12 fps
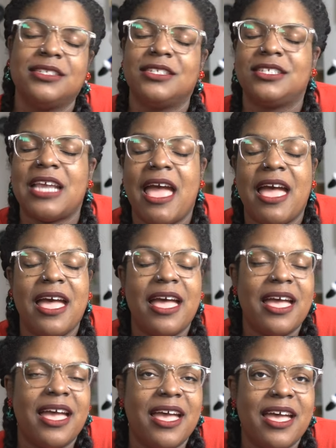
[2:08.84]

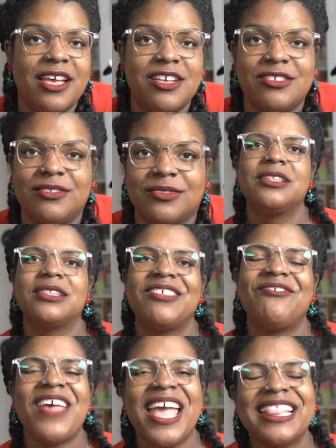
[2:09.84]
child. The
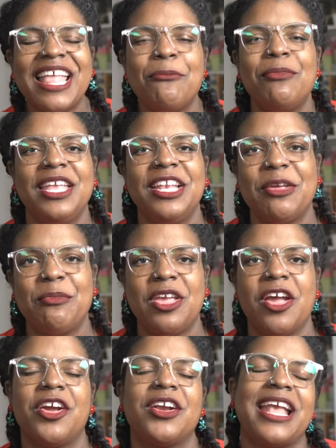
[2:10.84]
fact that men can be
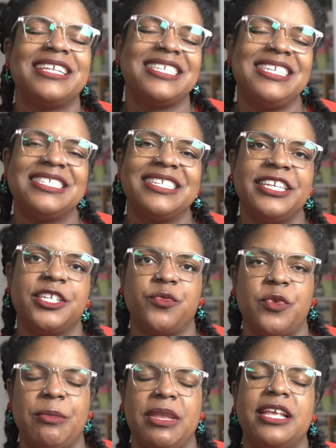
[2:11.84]
hurt as easily as
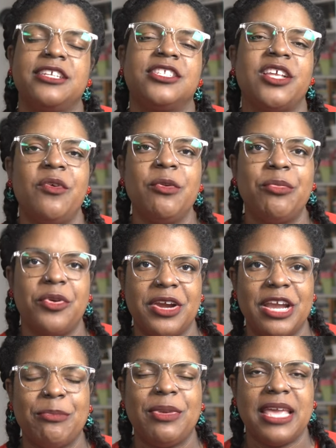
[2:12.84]
women is so
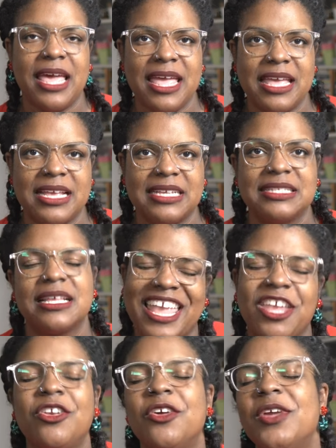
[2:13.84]
important because
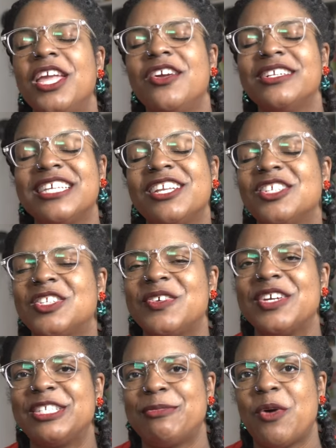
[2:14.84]
you don't hear a ton of
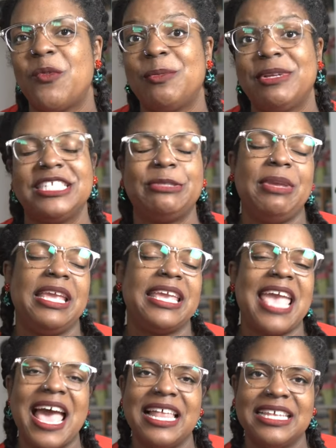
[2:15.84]
stories about women just being
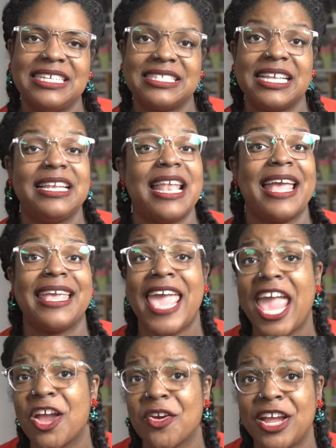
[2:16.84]
callous, not
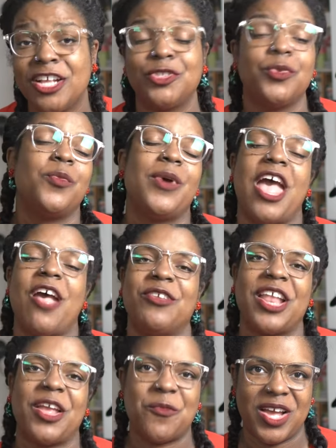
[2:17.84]
caring, doing whatever
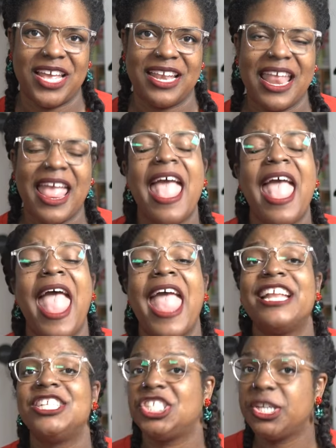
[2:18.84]
they want.
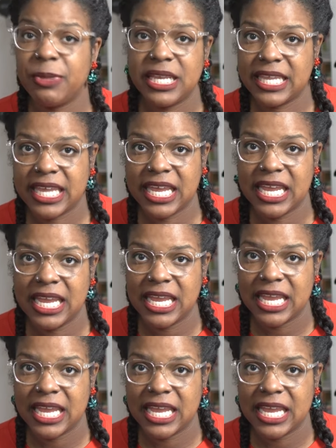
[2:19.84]
And Jimmy Lee